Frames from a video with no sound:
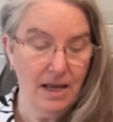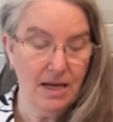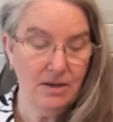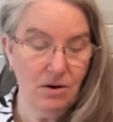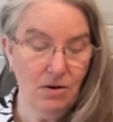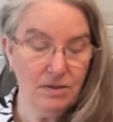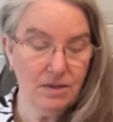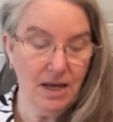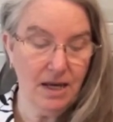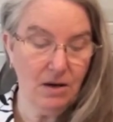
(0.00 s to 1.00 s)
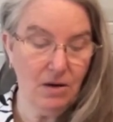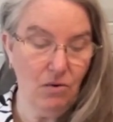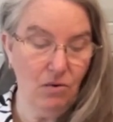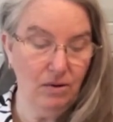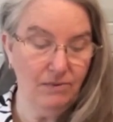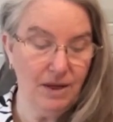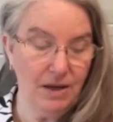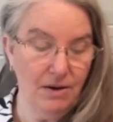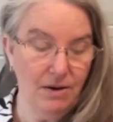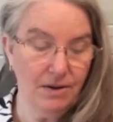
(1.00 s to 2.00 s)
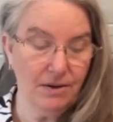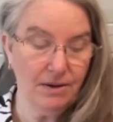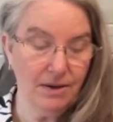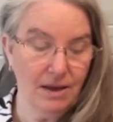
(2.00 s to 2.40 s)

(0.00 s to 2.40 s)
intoxicating all of the earth.